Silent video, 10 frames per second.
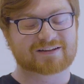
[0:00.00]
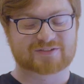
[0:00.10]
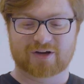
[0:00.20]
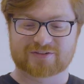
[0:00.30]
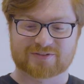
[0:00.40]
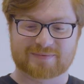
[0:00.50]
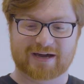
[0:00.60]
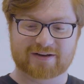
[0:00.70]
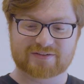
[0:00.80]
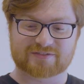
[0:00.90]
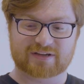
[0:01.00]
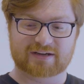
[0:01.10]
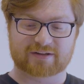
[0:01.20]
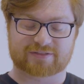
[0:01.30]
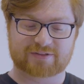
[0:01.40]
That's awesome. How does
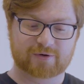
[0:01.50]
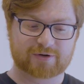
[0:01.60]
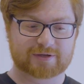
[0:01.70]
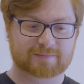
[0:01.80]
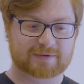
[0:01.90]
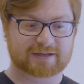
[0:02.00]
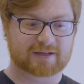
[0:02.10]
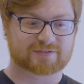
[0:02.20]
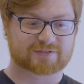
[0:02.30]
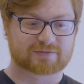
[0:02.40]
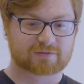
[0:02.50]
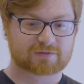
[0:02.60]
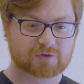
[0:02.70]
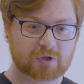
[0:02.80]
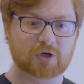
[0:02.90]
Ethereum, I guess,
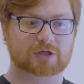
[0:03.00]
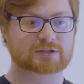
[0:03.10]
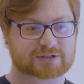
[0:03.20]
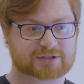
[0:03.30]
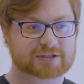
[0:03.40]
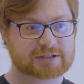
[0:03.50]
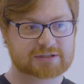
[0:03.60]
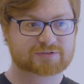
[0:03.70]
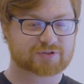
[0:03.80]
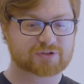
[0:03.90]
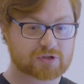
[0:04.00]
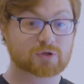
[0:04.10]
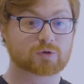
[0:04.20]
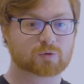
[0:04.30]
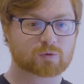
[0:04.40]
look to
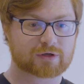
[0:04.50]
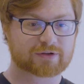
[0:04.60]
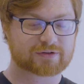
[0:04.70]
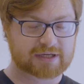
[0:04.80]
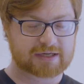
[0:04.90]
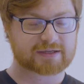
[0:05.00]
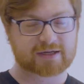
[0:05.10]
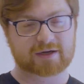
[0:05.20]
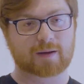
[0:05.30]
you and the day-to-day